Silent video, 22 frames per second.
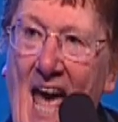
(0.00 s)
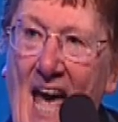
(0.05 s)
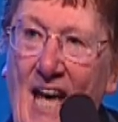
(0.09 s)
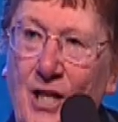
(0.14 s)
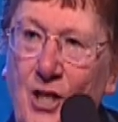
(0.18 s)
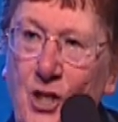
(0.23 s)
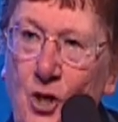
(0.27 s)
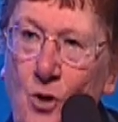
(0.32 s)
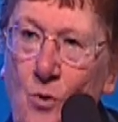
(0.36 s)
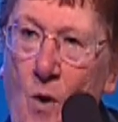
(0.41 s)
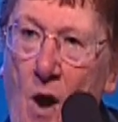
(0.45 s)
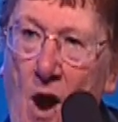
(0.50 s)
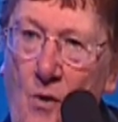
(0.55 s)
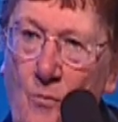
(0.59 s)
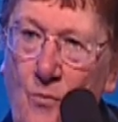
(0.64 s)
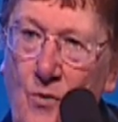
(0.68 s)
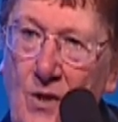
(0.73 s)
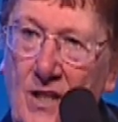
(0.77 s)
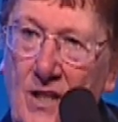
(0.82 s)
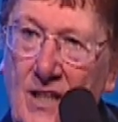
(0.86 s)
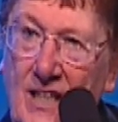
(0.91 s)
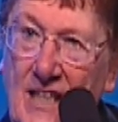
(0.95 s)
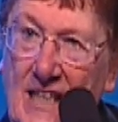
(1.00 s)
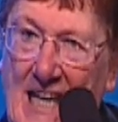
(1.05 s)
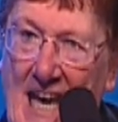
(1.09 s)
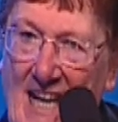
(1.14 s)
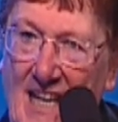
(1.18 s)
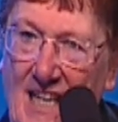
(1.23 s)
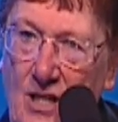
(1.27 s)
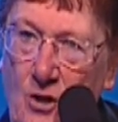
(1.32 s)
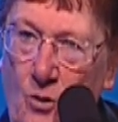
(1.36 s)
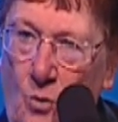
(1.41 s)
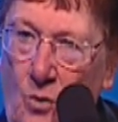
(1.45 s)
and you are really
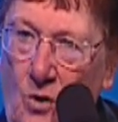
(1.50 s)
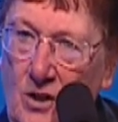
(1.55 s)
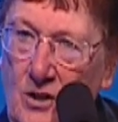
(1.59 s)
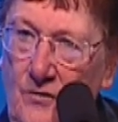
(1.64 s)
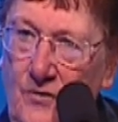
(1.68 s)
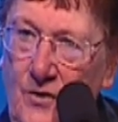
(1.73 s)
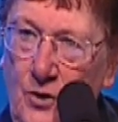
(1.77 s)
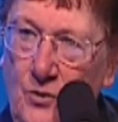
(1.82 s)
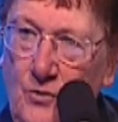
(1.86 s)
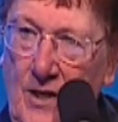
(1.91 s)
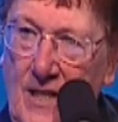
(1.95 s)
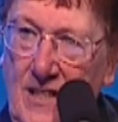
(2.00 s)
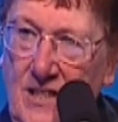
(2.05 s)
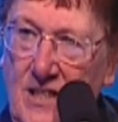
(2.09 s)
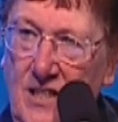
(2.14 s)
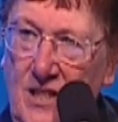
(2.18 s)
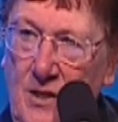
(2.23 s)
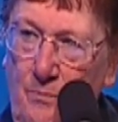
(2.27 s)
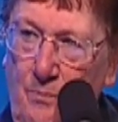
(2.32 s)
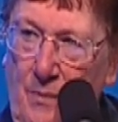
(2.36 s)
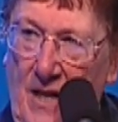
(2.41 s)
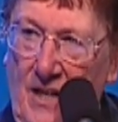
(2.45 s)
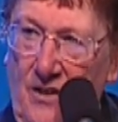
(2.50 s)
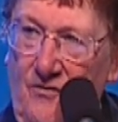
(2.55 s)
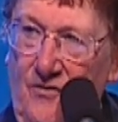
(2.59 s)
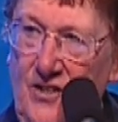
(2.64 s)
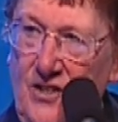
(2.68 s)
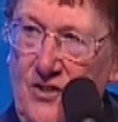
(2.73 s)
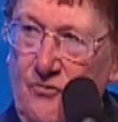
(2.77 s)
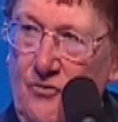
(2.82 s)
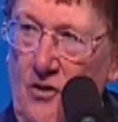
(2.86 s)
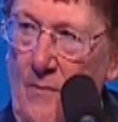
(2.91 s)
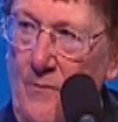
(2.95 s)
getting all of the graces and
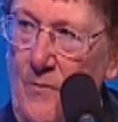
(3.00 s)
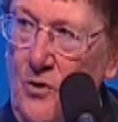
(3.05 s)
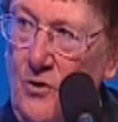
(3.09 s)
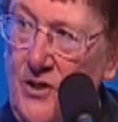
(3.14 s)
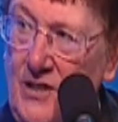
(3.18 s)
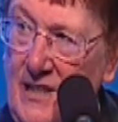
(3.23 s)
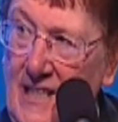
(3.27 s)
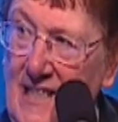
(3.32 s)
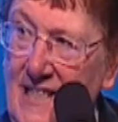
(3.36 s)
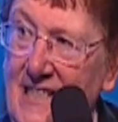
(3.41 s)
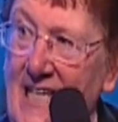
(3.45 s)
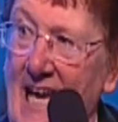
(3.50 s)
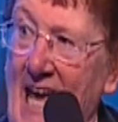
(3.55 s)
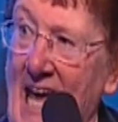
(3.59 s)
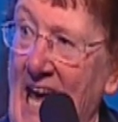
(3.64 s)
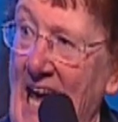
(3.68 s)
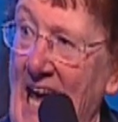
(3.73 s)
benefits from those things